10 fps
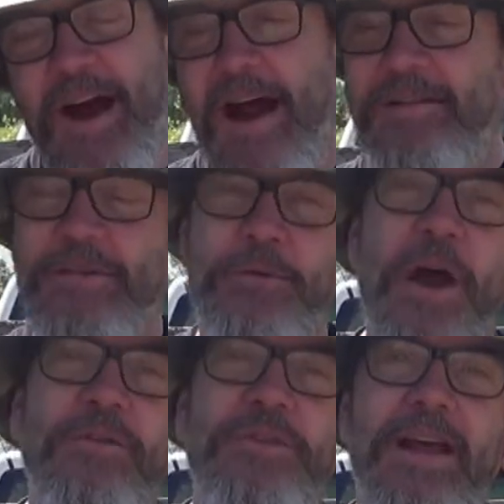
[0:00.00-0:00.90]
All right? So
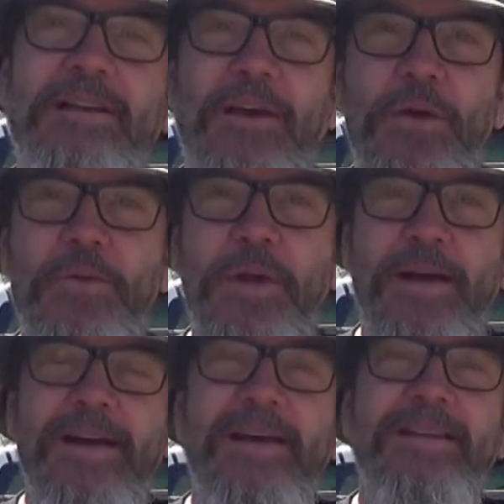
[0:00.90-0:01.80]
y'all stay
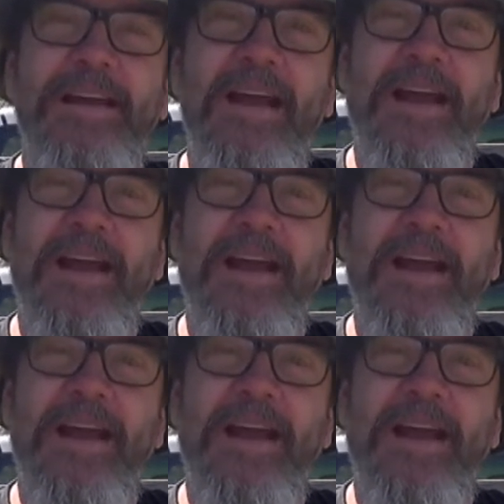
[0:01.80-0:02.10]
tuned. Take